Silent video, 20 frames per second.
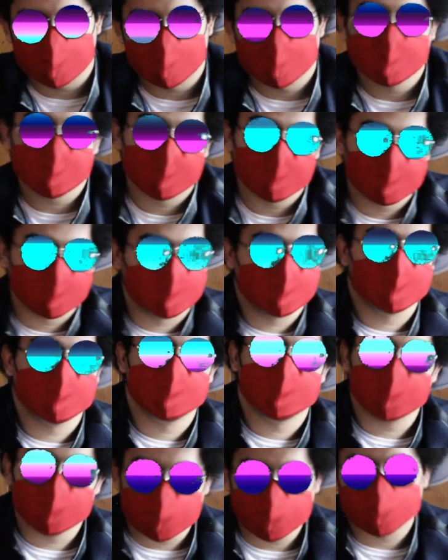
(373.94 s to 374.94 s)
that is being
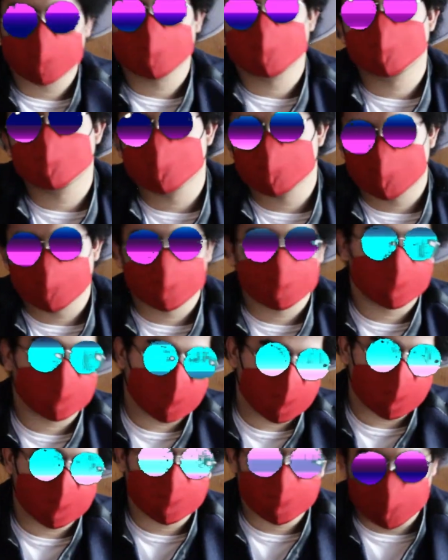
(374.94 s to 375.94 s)
glorified on
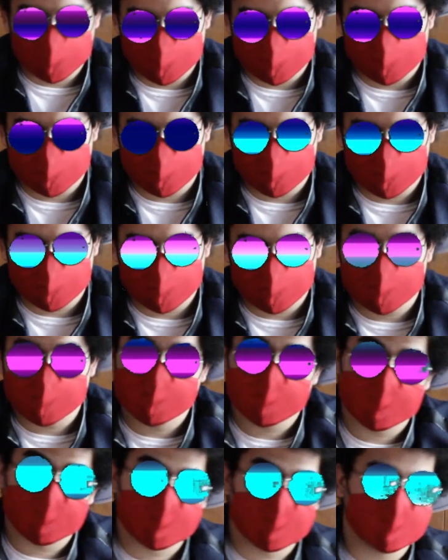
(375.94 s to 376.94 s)
social media.
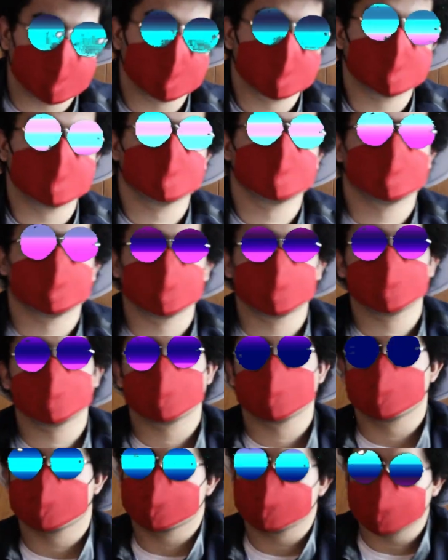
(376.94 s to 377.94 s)
You are in a
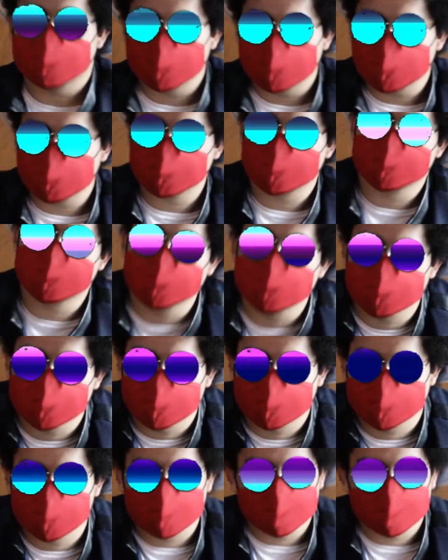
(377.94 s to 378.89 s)
closed-knit bubble of a